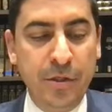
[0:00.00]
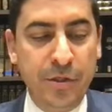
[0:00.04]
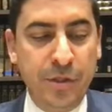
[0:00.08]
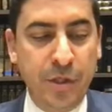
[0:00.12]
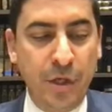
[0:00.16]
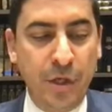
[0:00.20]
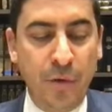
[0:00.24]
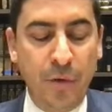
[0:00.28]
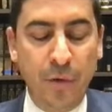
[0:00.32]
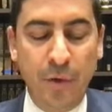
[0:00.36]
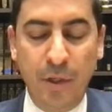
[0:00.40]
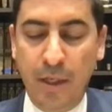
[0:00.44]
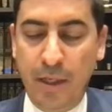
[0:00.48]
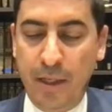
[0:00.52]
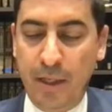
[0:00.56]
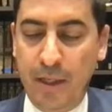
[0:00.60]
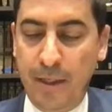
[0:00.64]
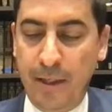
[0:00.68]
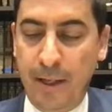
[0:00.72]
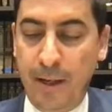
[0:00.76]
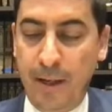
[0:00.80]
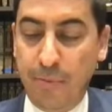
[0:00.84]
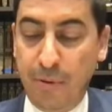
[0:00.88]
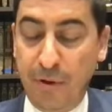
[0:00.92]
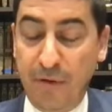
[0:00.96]
So,
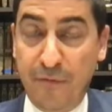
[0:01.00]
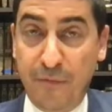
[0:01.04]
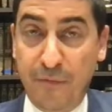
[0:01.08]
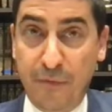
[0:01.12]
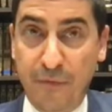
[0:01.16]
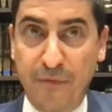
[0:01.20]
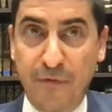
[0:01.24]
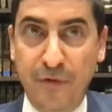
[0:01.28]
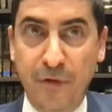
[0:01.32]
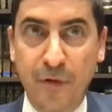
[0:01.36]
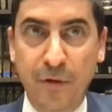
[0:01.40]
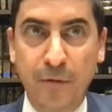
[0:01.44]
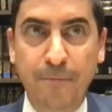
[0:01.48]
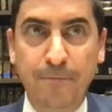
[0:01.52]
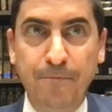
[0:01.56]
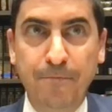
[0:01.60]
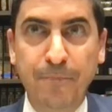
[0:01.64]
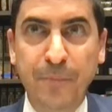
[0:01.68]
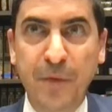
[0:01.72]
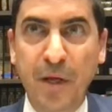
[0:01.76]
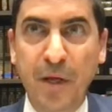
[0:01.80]
uh, a brief review.